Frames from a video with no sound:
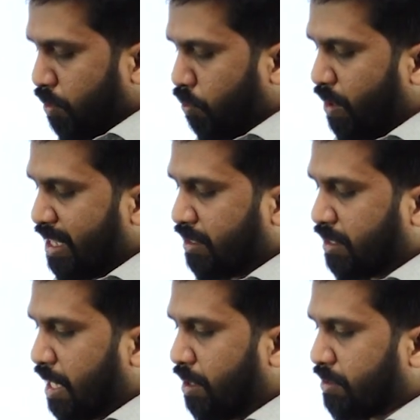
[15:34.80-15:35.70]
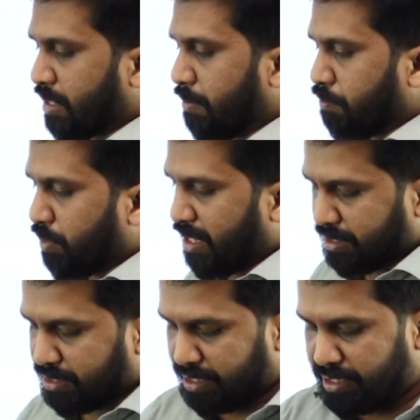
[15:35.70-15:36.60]
one thousand
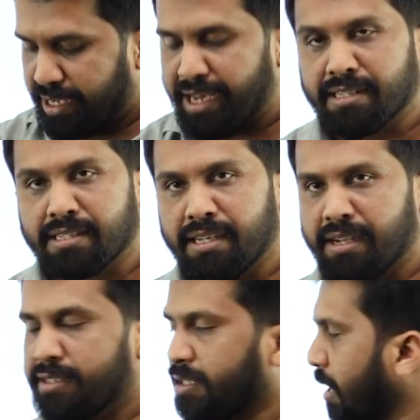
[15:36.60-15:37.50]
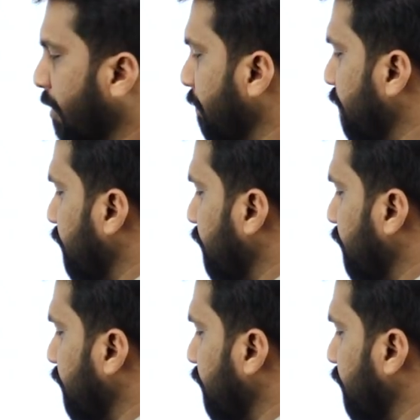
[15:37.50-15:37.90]
plus. Yes, it is done.